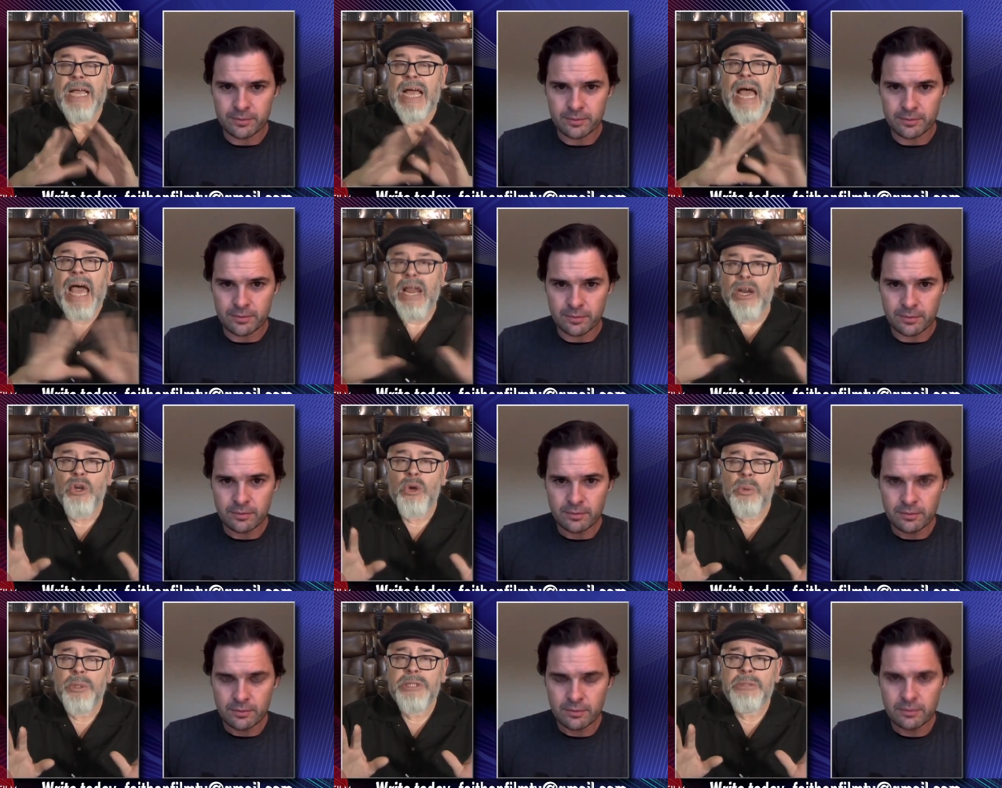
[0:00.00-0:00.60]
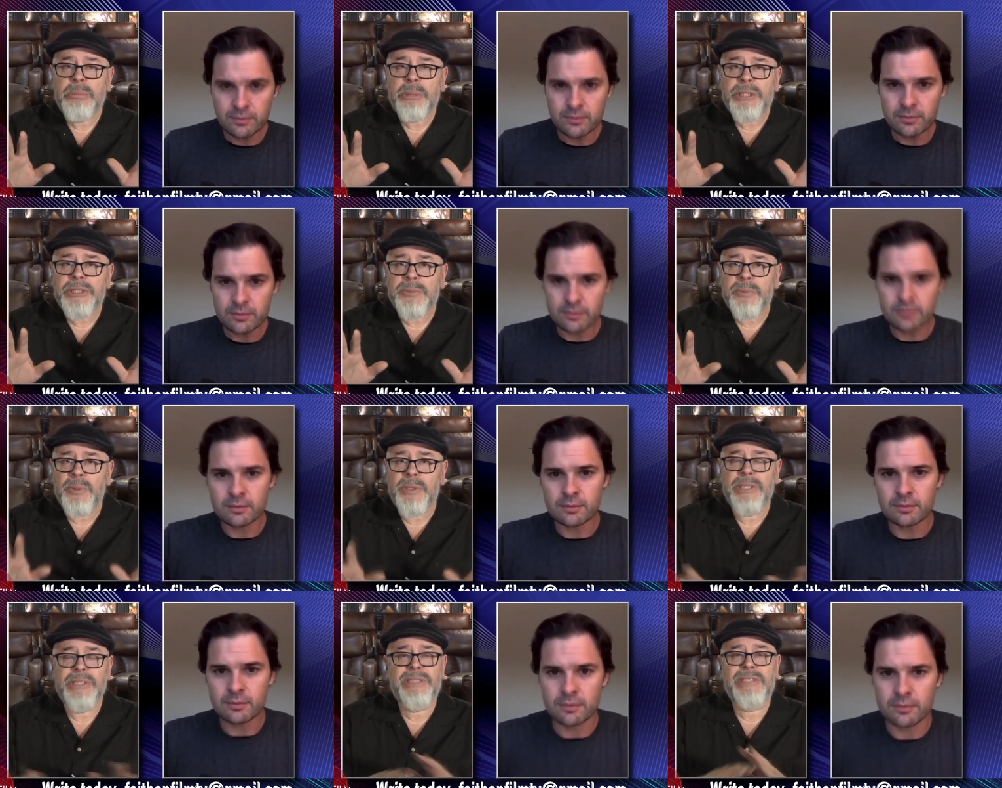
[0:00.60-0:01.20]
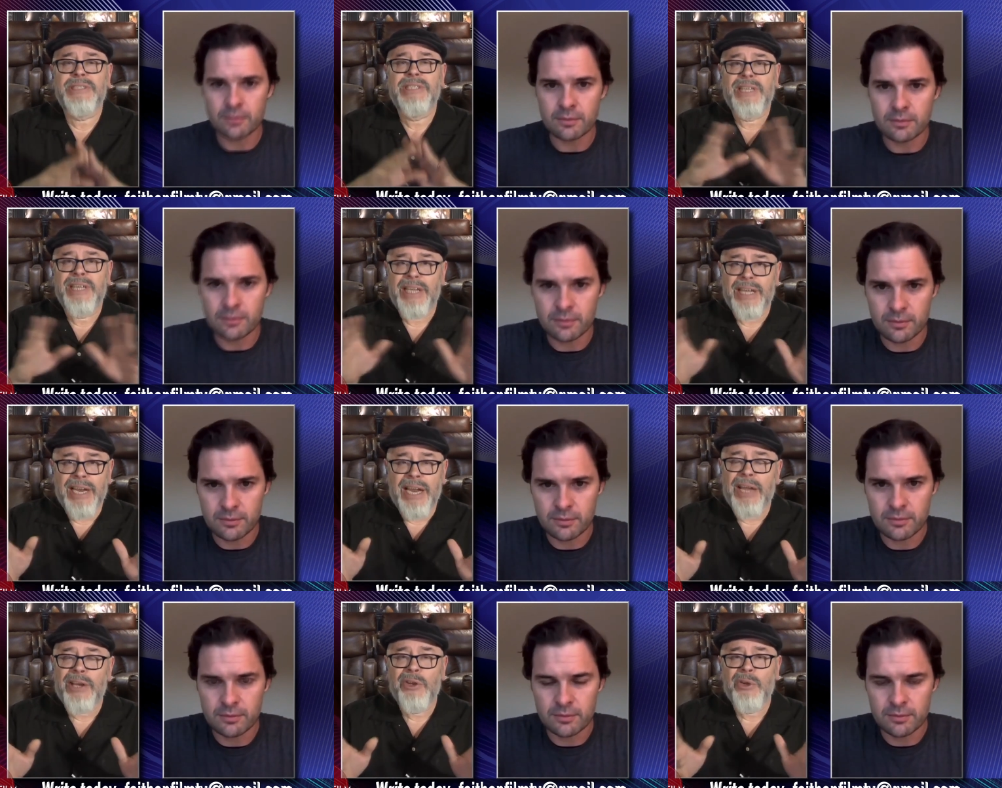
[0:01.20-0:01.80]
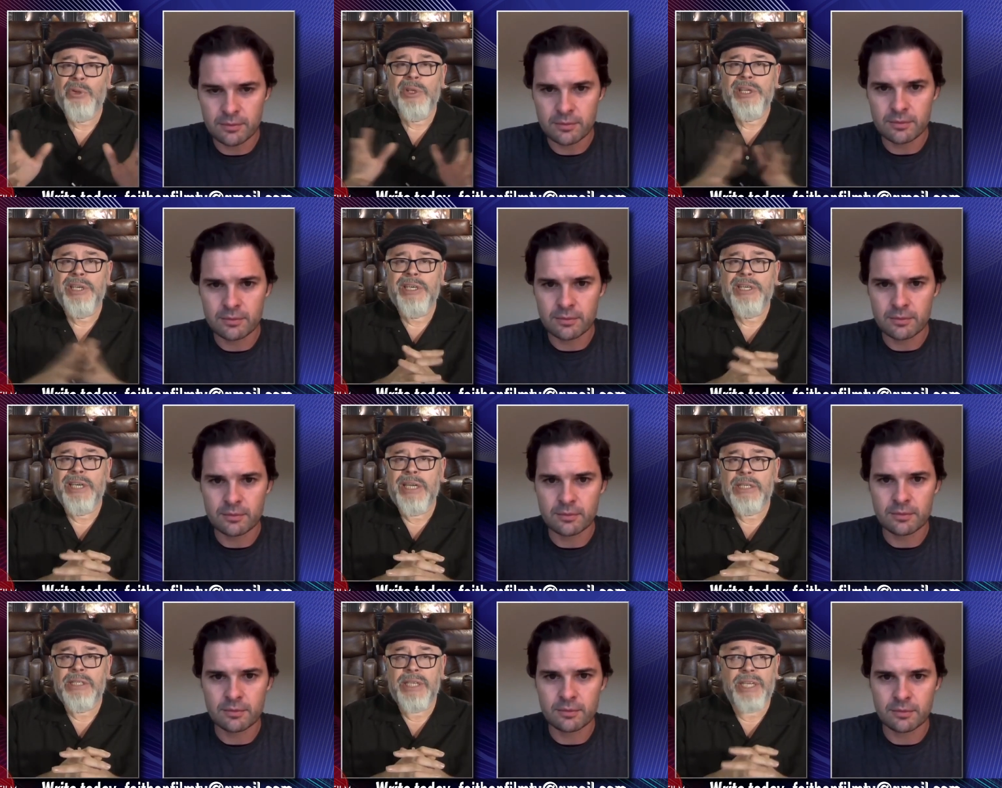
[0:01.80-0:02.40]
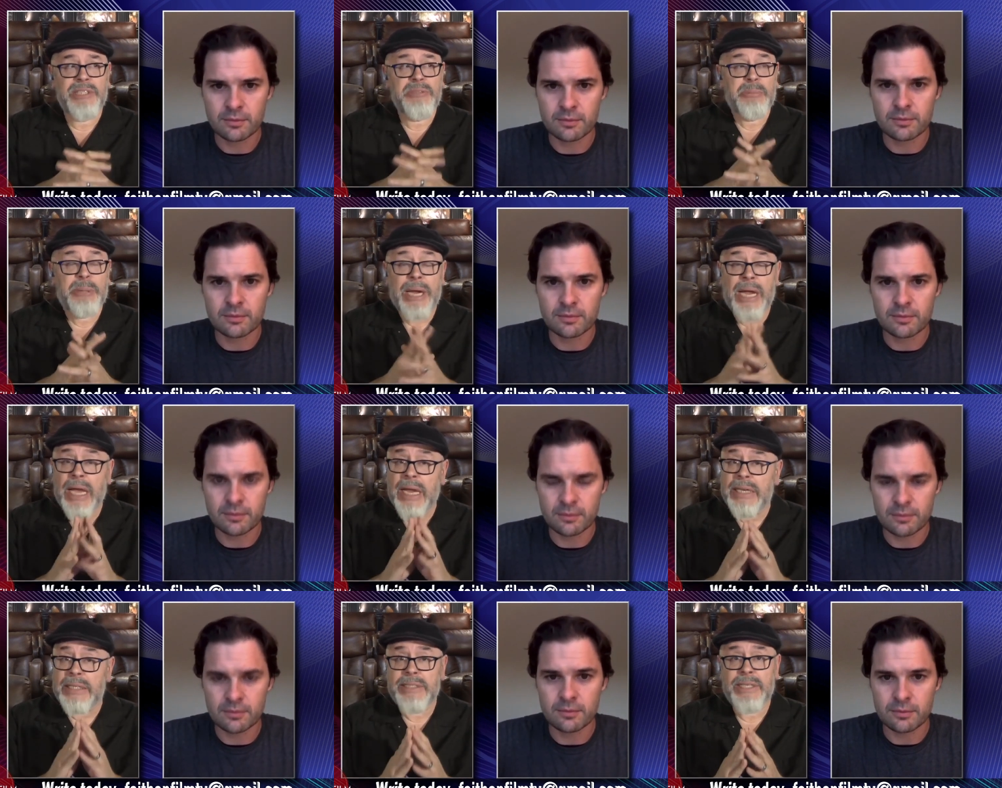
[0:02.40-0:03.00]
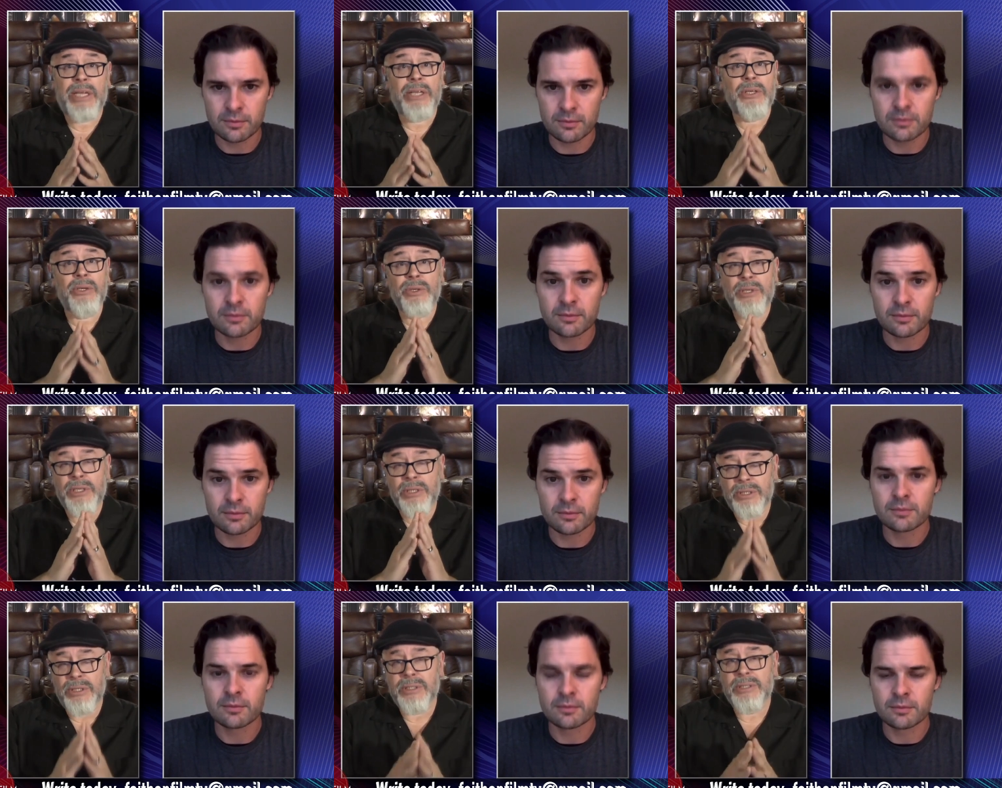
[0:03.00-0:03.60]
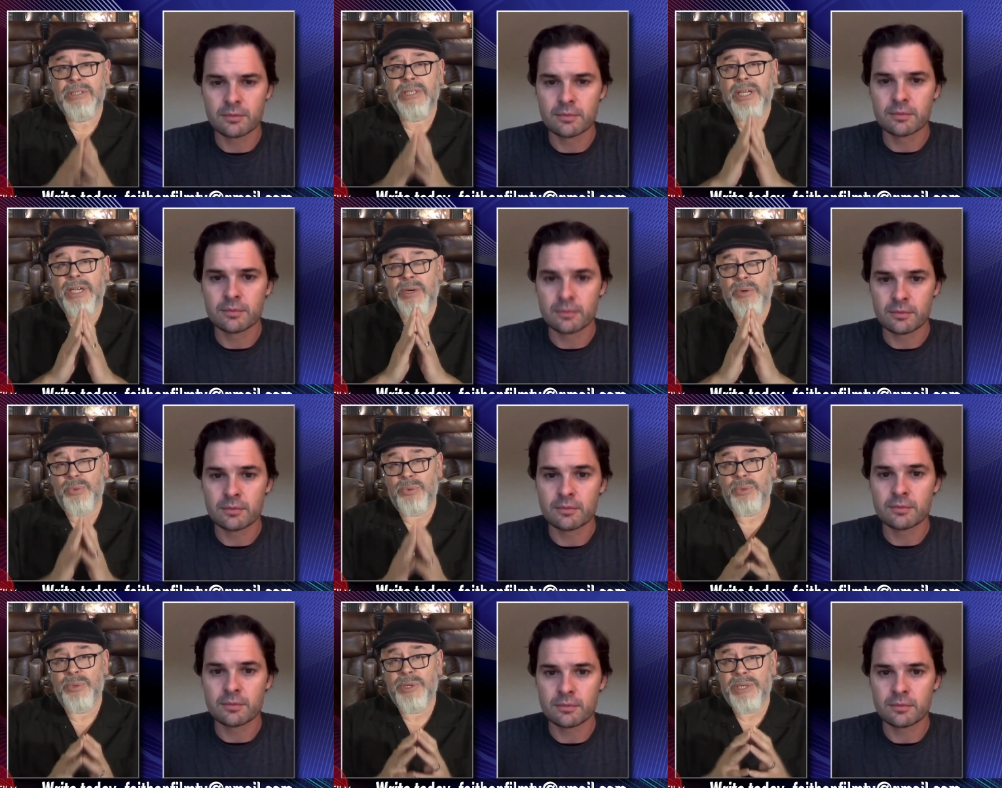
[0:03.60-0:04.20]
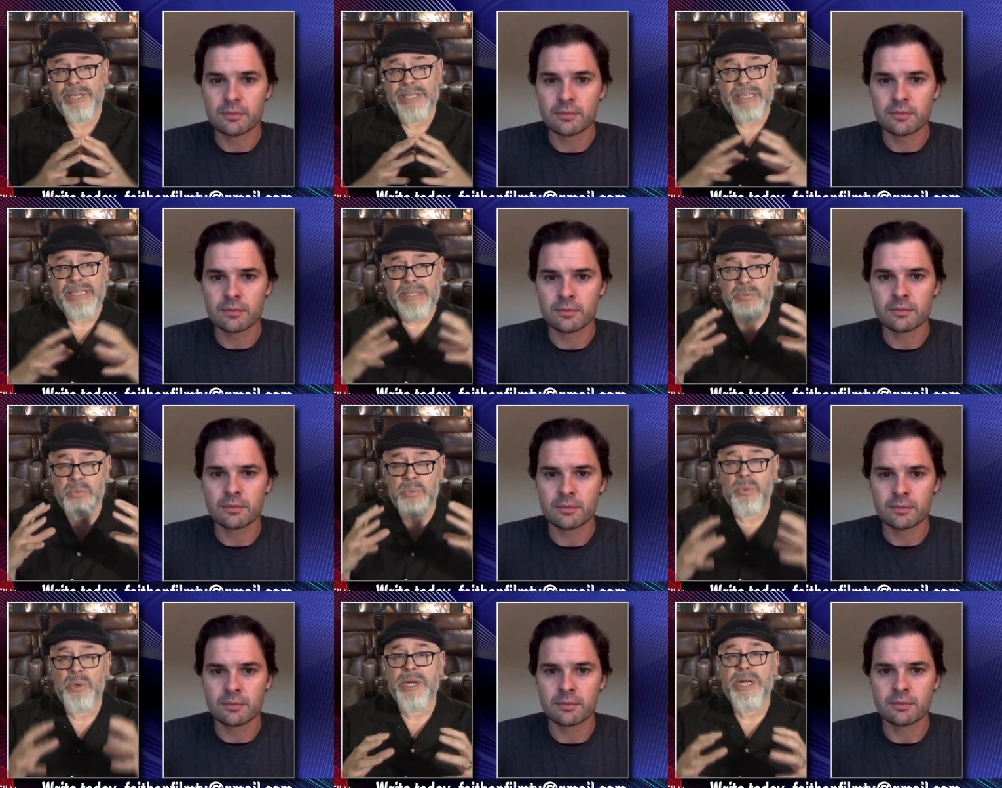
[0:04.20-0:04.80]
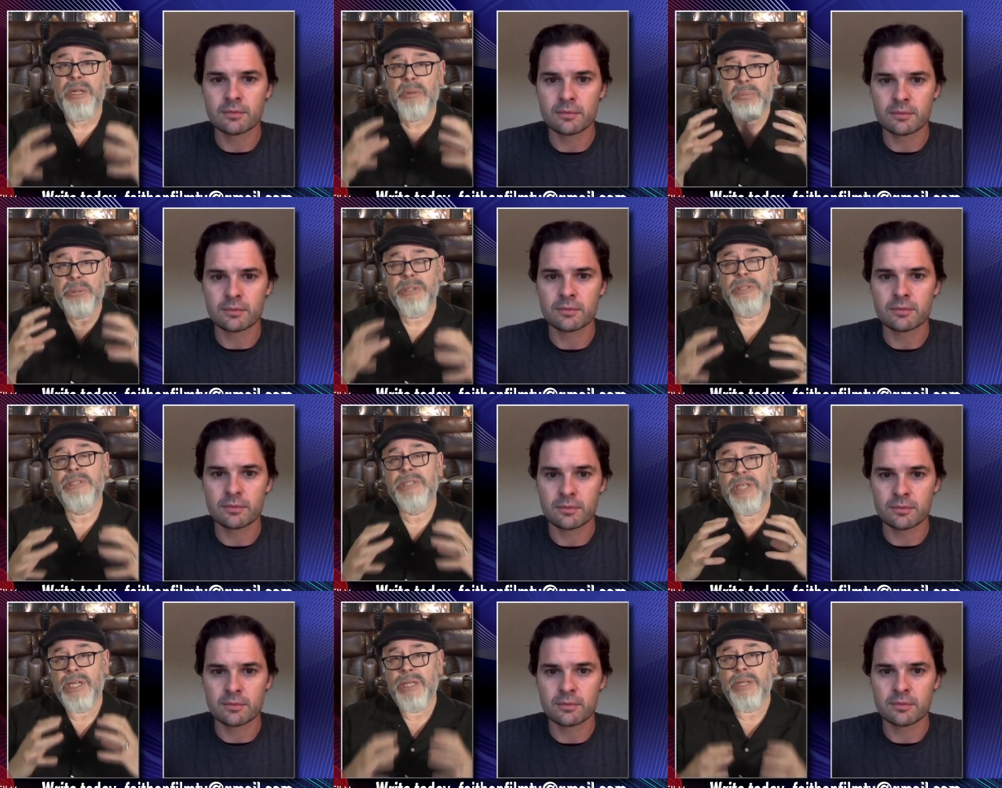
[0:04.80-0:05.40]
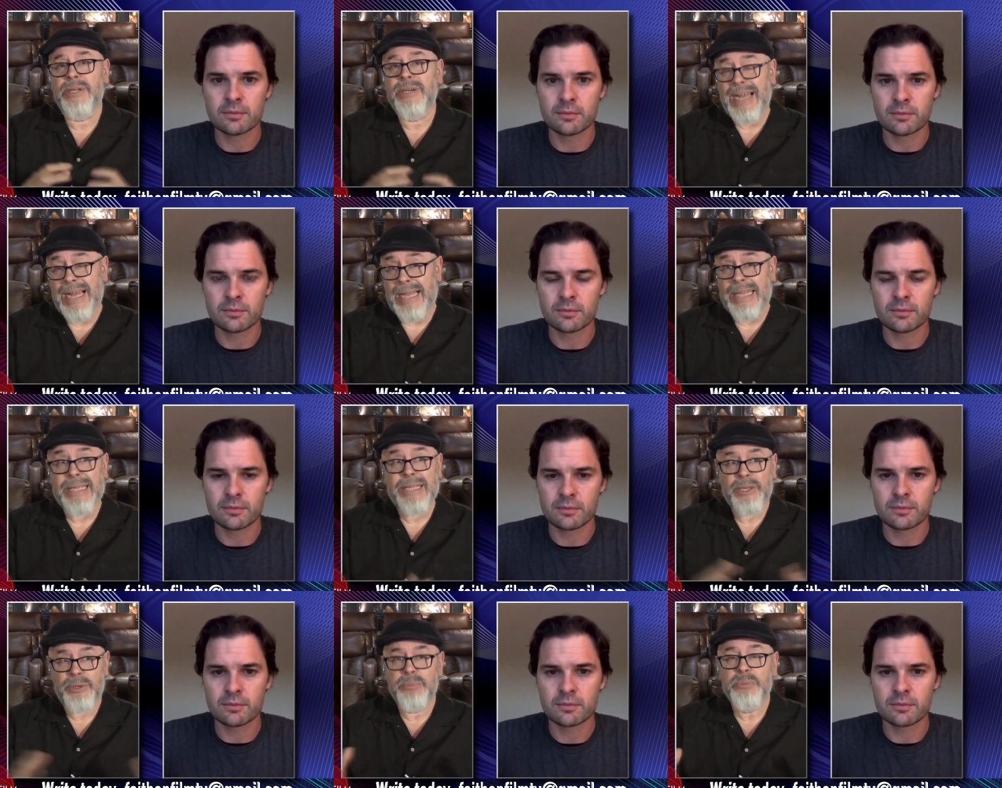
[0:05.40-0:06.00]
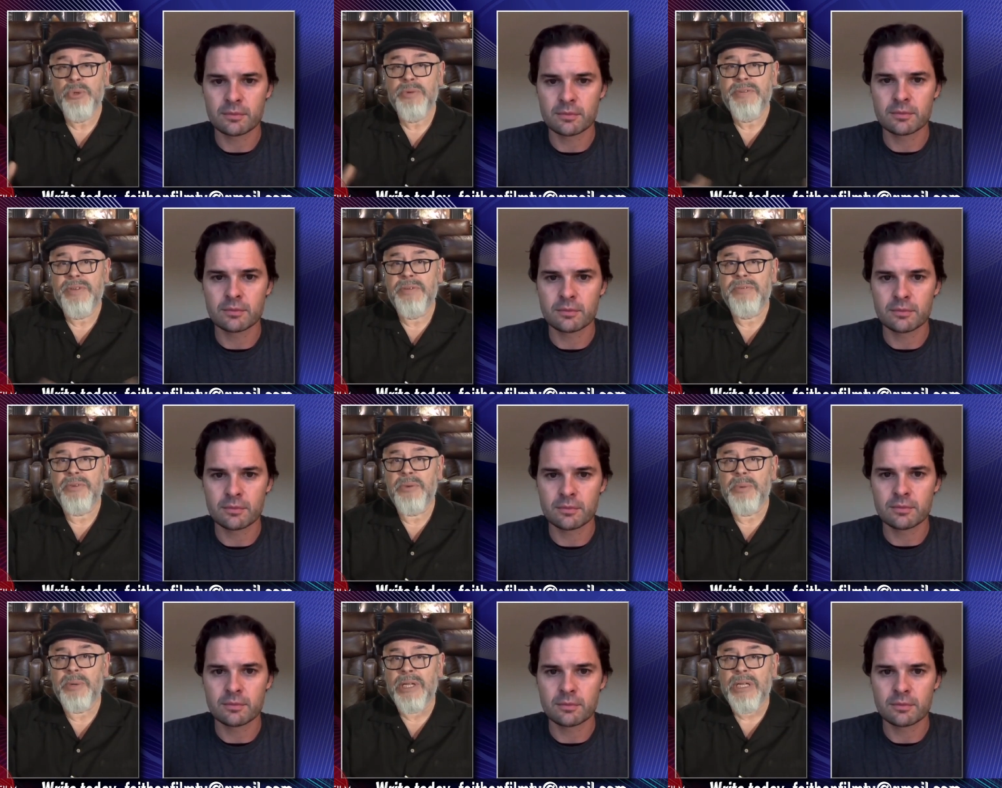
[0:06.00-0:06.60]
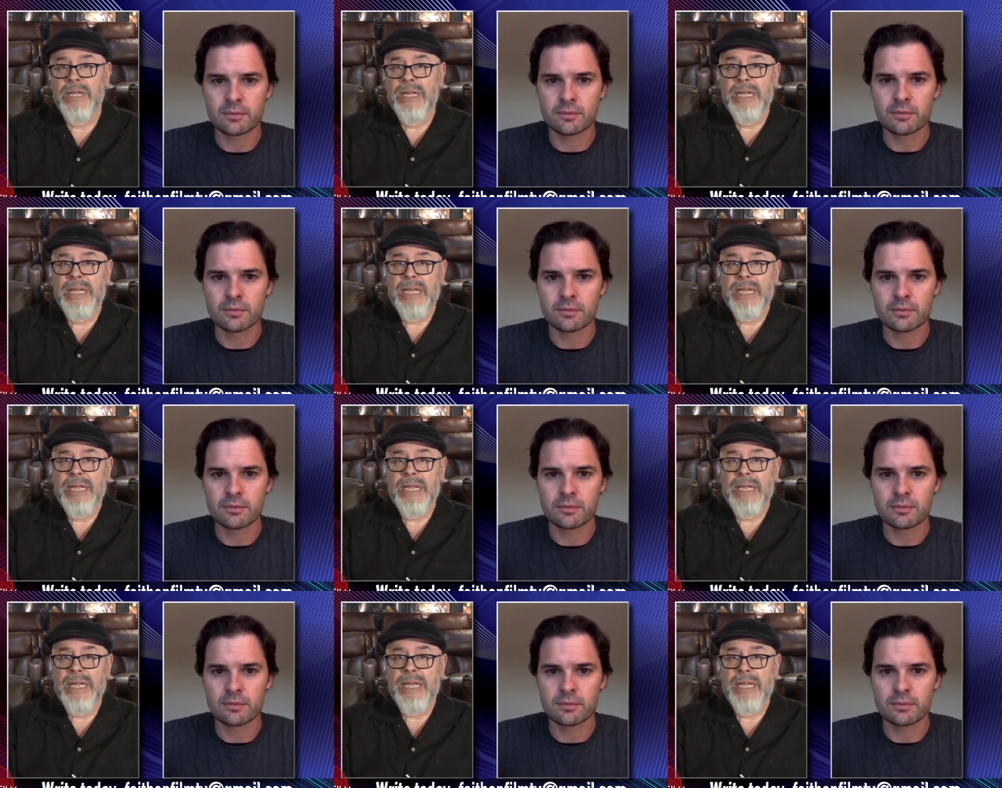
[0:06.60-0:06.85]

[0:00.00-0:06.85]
Speaker 1: I don't know what the budget was, and I know you did it in eight days, but I got to tell you, it looks like a really well put together high end movie, if you will.